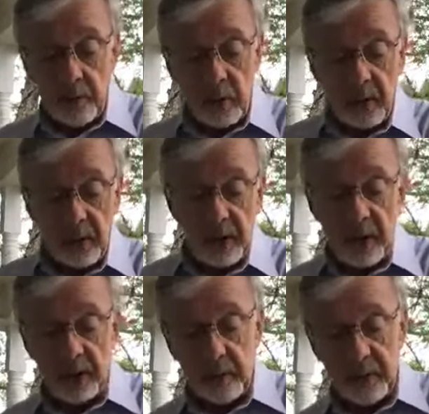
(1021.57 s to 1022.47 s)
but the
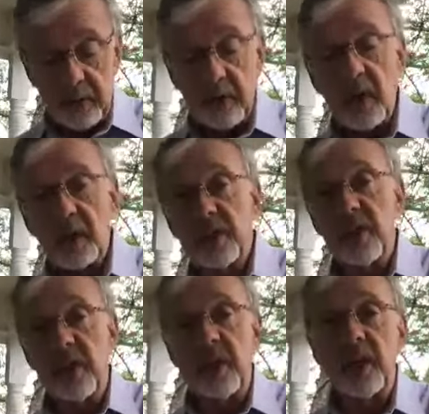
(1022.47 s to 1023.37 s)
things which are not
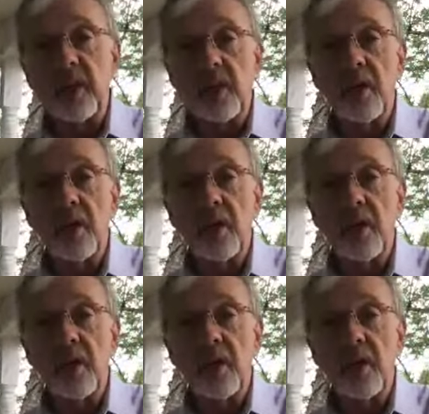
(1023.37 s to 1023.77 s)
seen